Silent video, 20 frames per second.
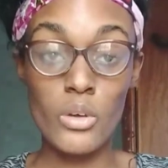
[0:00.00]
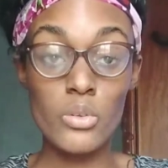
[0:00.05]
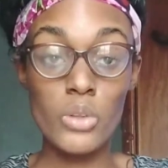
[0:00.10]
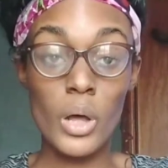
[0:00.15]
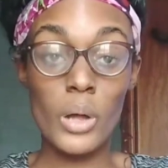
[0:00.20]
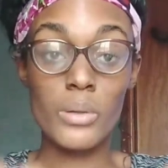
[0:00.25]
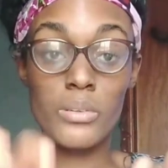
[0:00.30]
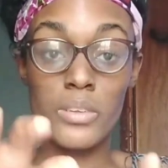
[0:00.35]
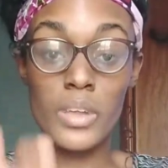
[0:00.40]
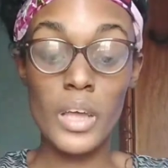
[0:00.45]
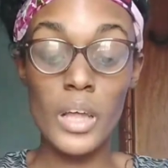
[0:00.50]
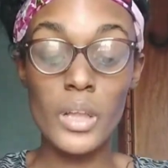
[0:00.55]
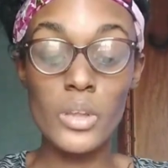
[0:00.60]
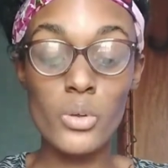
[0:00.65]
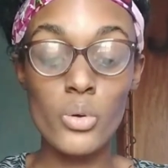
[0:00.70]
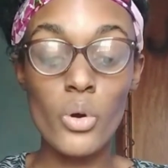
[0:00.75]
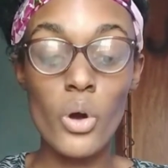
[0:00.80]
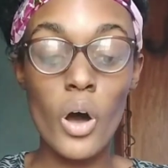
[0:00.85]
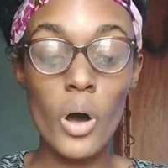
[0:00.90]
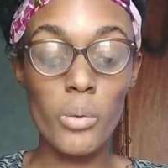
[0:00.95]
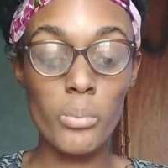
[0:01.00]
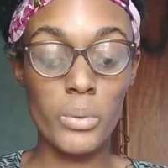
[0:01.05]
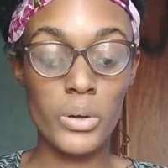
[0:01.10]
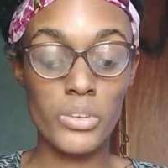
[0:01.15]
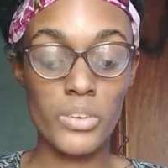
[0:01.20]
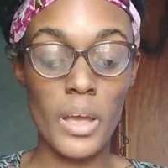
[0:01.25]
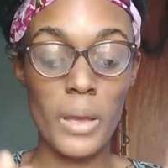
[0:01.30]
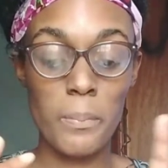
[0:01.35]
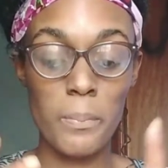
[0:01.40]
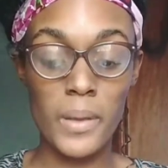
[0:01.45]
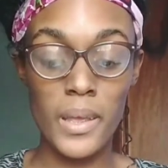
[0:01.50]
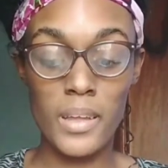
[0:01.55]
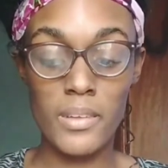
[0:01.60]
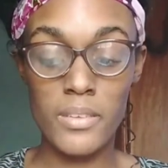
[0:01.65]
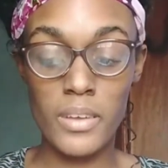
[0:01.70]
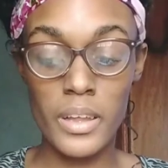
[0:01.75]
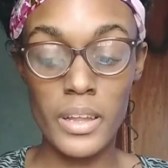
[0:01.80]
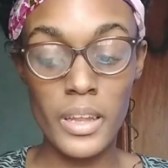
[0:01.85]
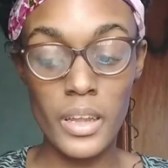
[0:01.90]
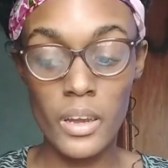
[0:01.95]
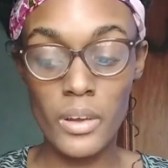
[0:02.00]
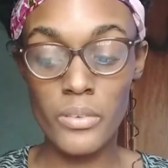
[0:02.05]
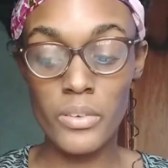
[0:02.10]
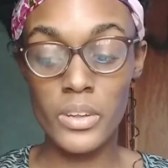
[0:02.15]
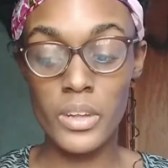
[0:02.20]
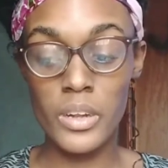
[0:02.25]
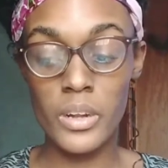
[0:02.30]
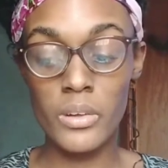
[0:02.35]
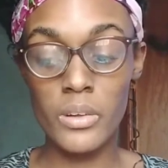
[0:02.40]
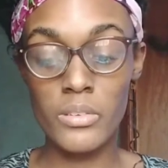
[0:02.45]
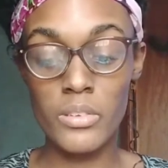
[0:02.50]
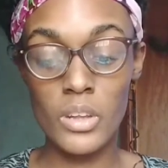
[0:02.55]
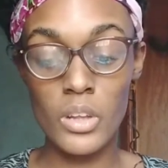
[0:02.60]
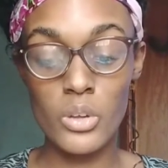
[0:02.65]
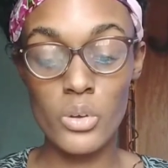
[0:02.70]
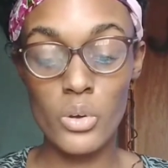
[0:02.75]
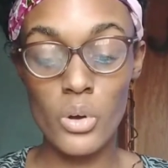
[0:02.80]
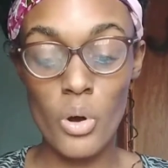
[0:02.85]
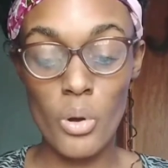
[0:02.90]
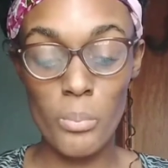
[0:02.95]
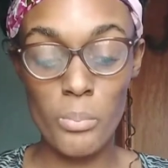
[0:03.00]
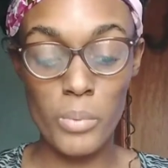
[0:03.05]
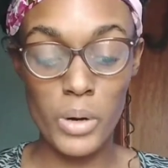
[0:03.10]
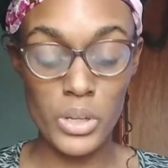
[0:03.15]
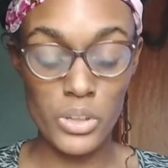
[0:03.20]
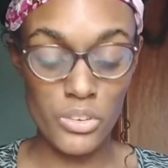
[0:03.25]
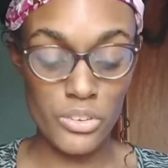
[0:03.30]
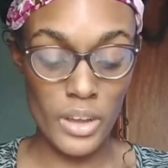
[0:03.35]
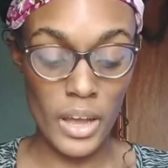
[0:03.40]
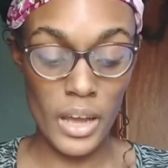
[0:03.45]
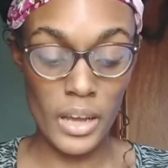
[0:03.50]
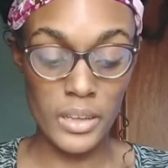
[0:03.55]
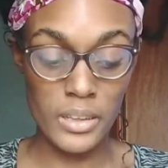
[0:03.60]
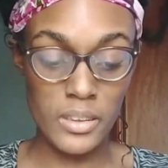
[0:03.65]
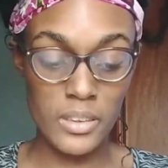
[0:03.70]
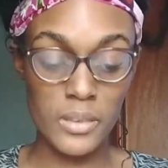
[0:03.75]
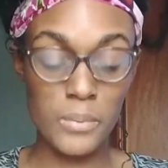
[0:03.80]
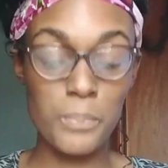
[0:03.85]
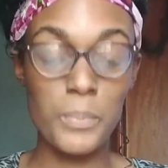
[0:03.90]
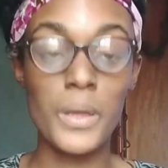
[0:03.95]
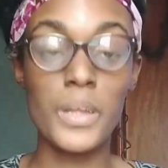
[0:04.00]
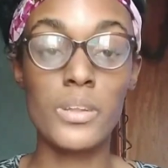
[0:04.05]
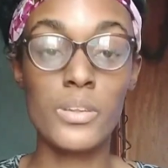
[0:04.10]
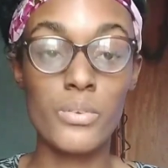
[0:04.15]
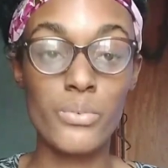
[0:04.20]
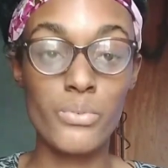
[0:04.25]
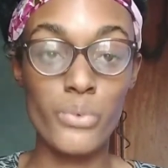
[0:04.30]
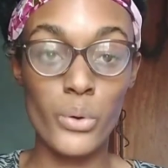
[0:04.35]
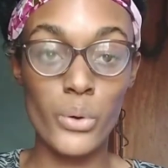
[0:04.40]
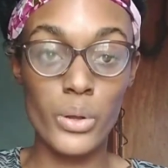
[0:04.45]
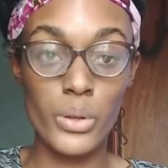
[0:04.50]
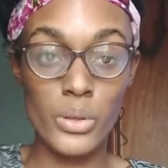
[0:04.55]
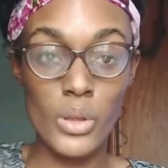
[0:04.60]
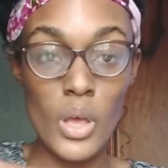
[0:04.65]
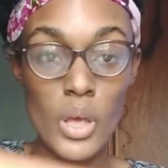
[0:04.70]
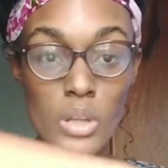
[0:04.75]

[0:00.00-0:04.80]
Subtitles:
So I'll tell you how much I paid to clear it, and I'll tell you how much I spent for it.